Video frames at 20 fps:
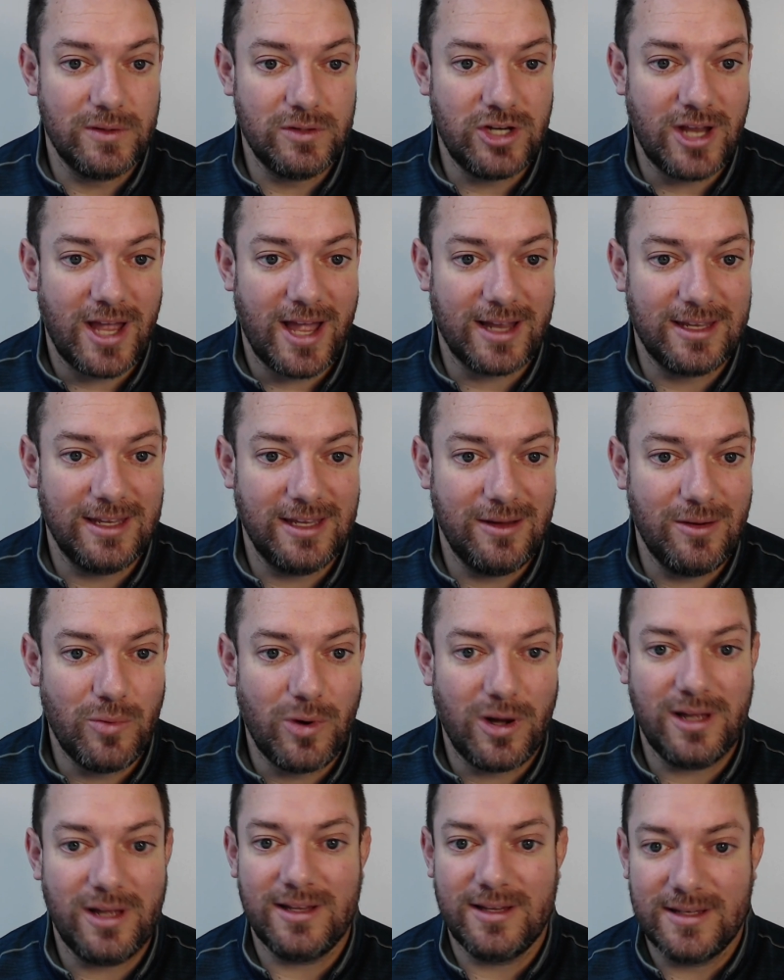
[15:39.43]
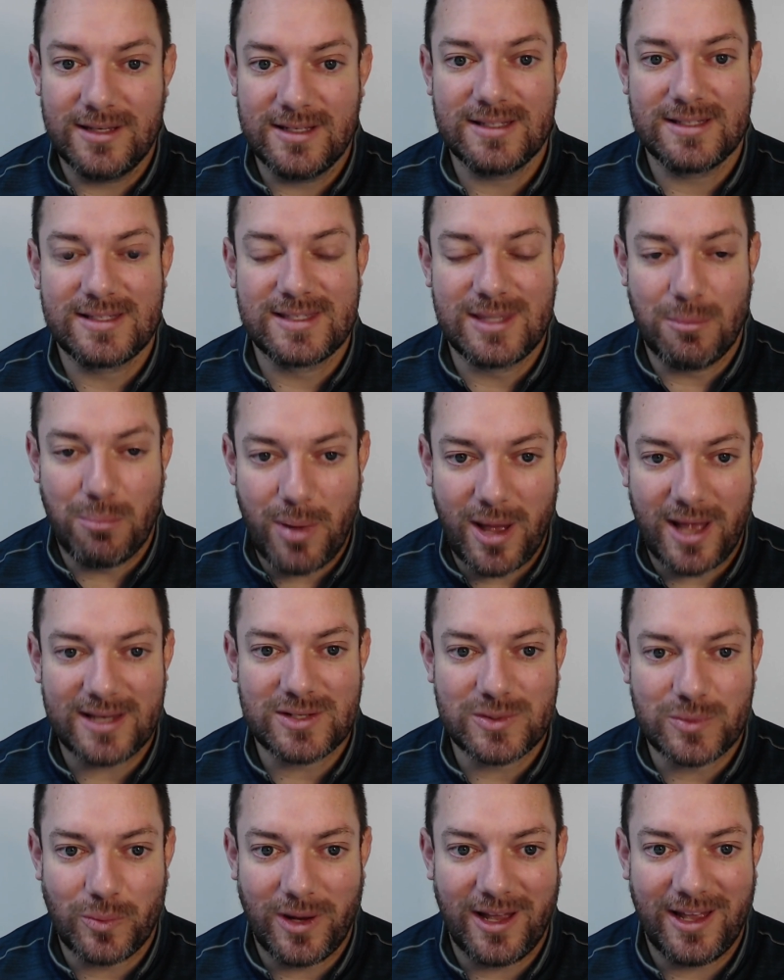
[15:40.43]
Jackie, what is the
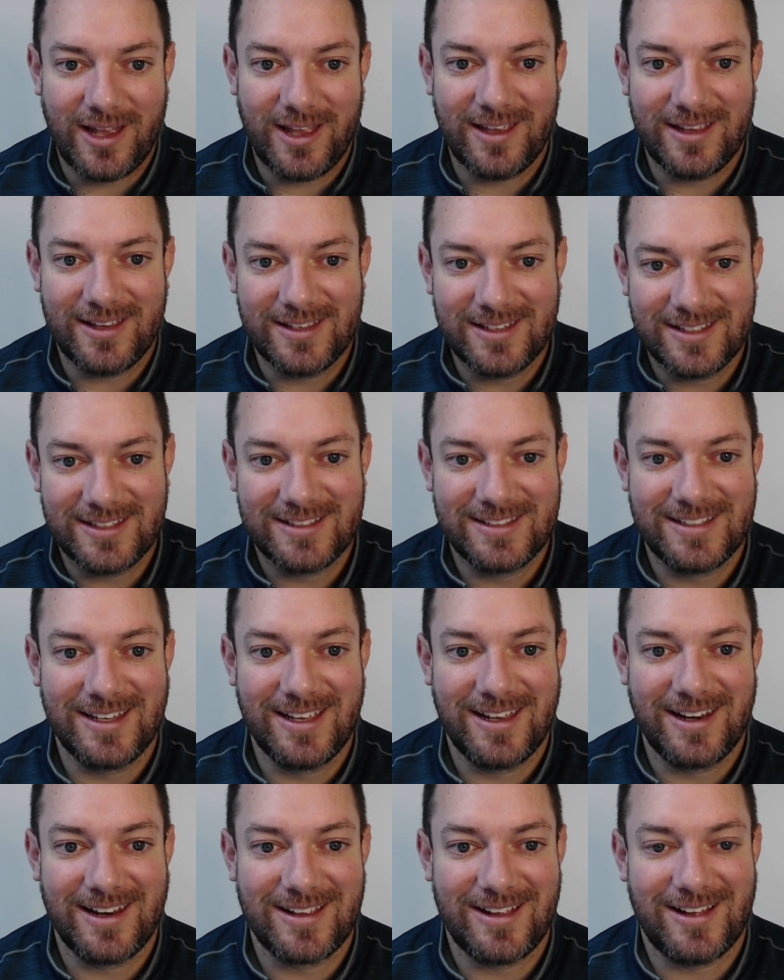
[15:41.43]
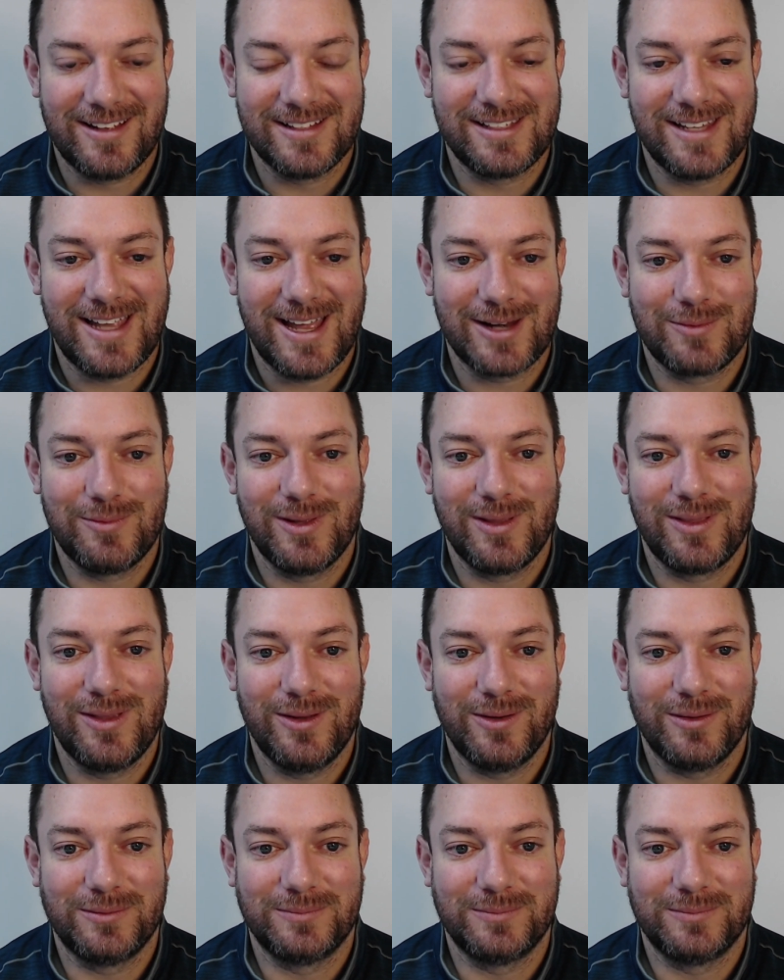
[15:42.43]
best way to get in contact with you?